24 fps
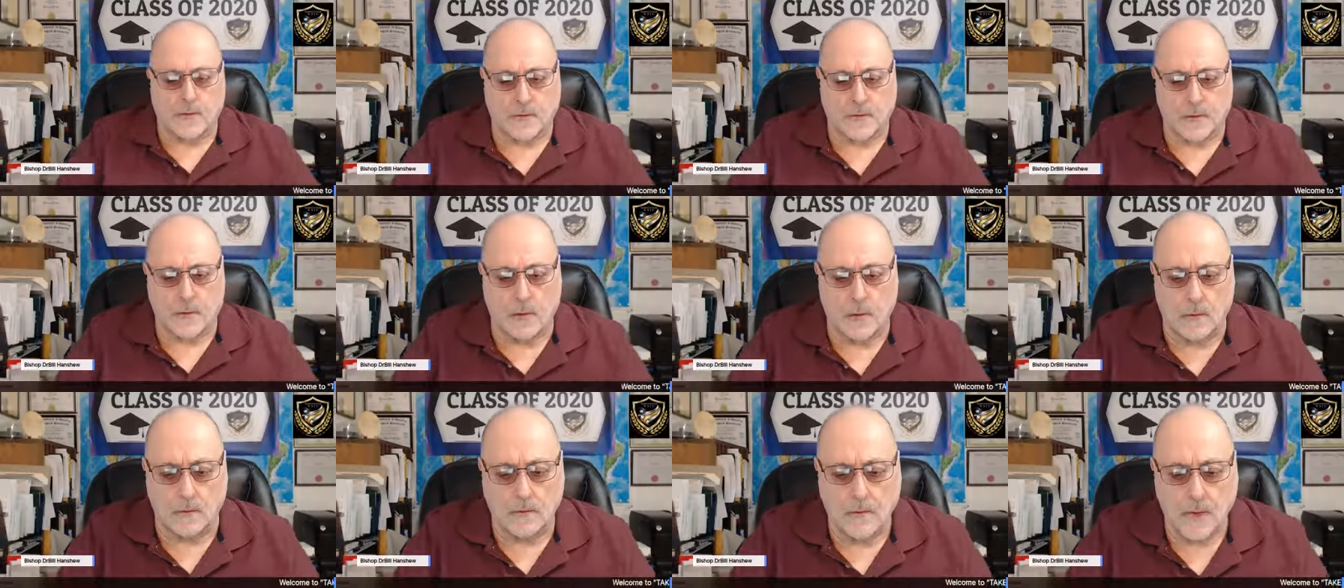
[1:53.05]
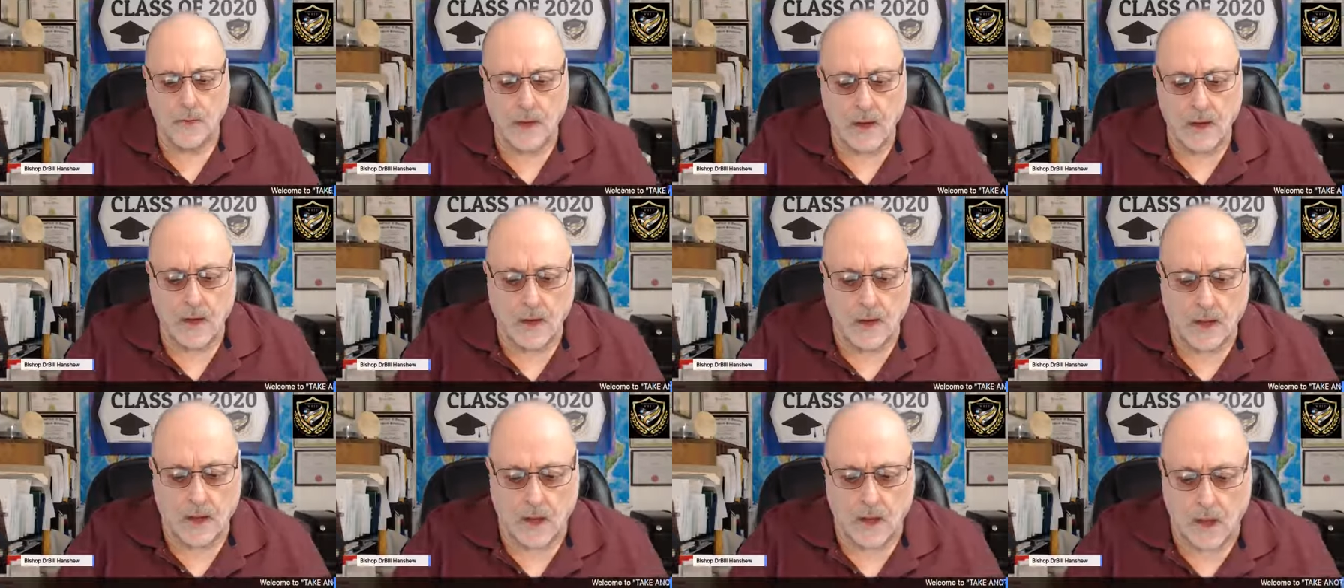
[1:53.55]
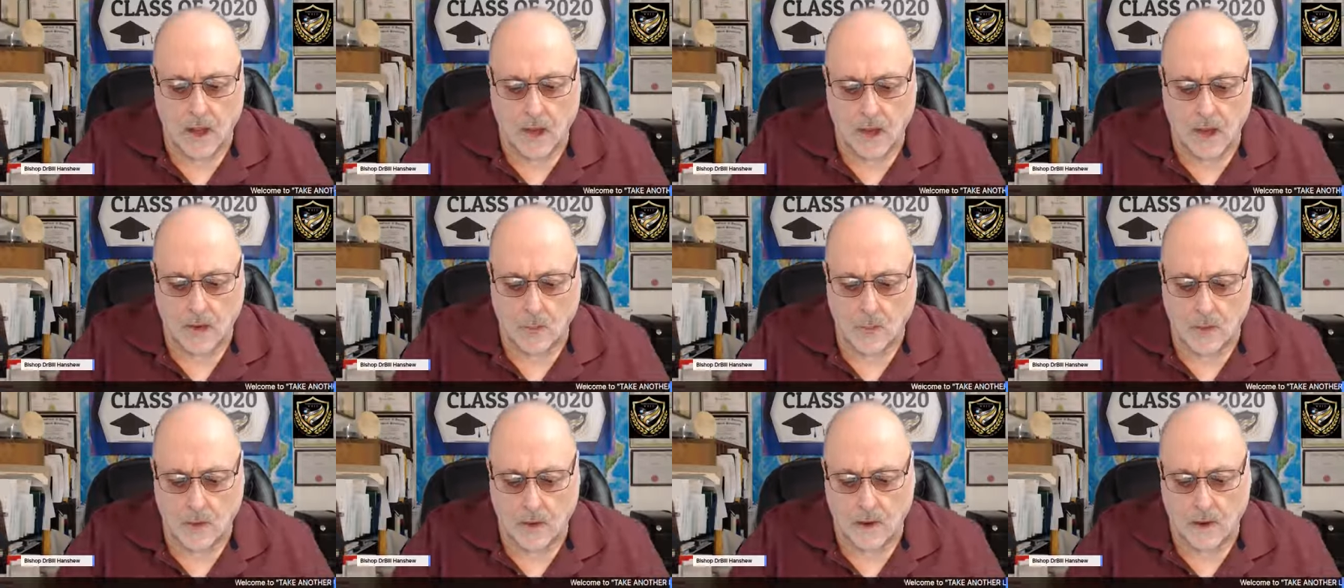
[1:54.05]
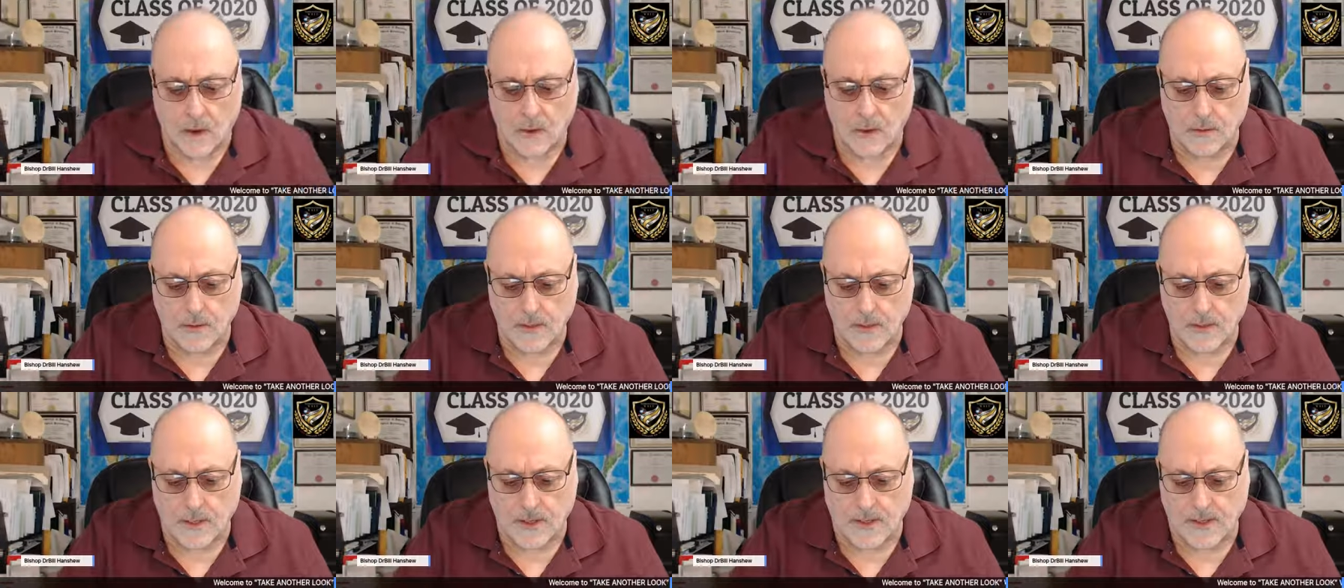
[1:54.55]
So a lot went on
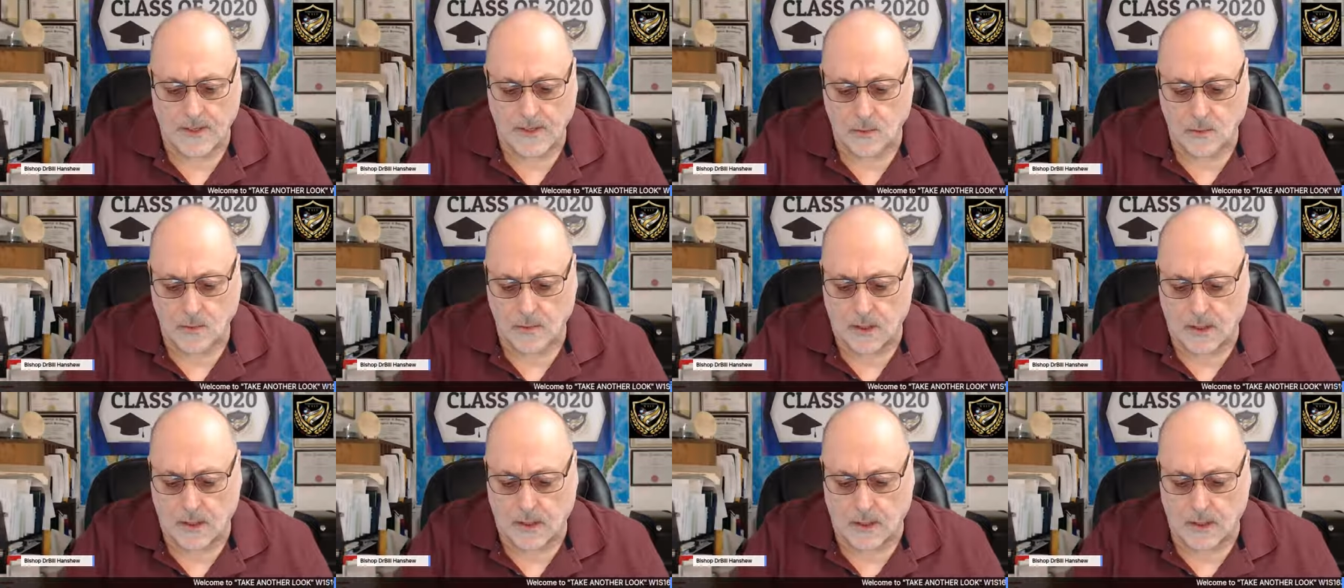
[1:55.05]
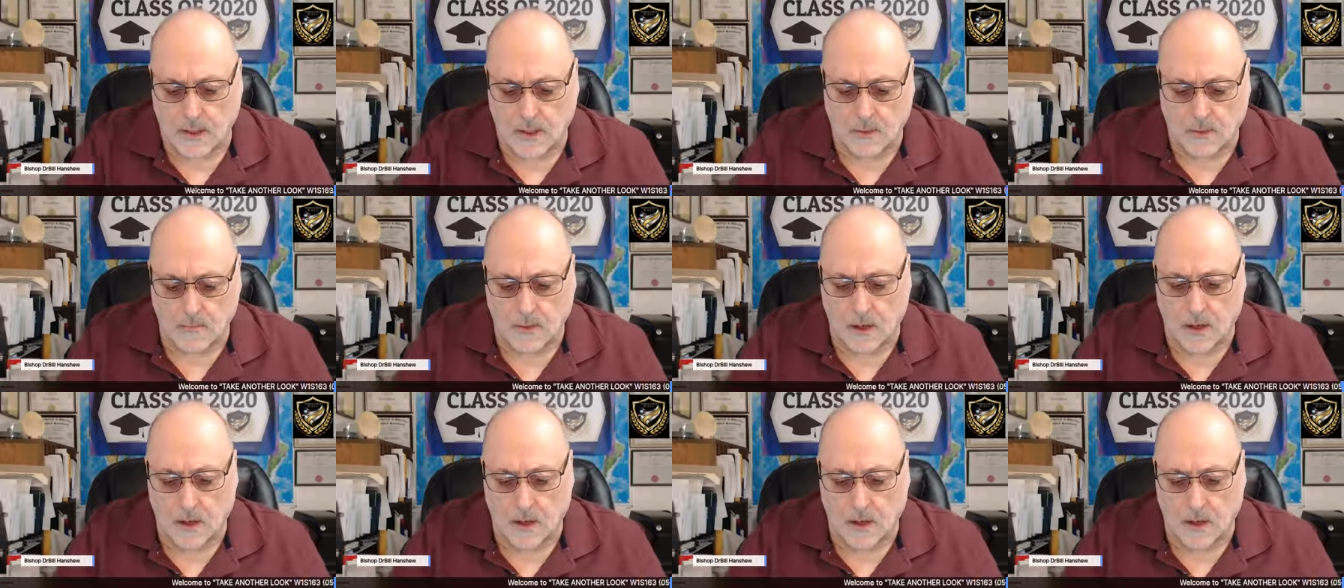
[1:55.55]
this last weekend.